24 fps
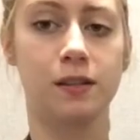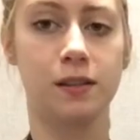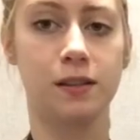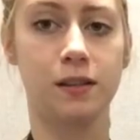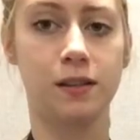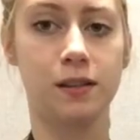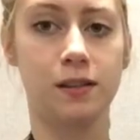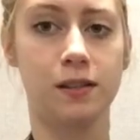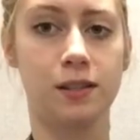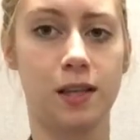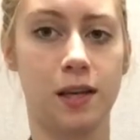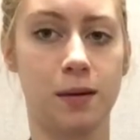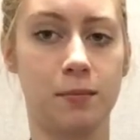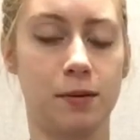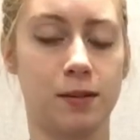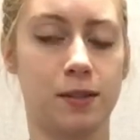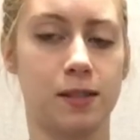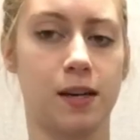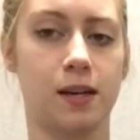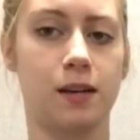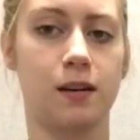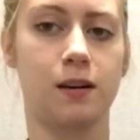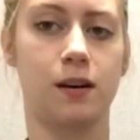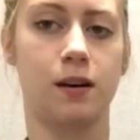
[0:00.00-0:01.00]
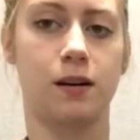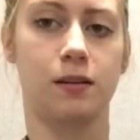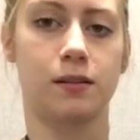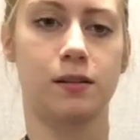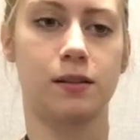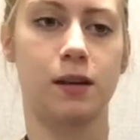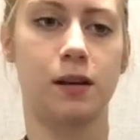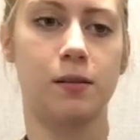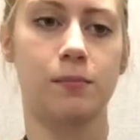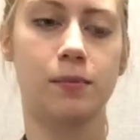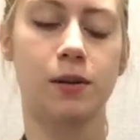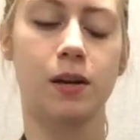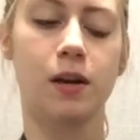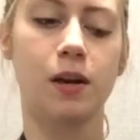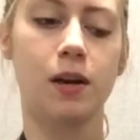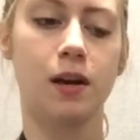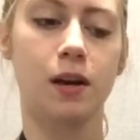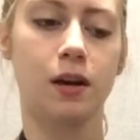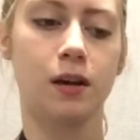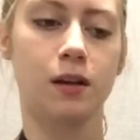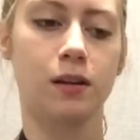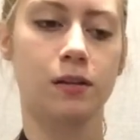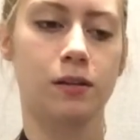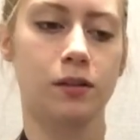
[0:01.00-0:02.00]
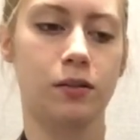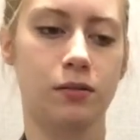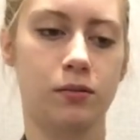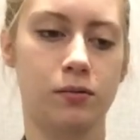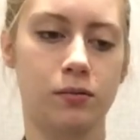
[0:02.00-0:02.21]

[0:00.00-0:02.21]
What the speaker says: the same exact concept. So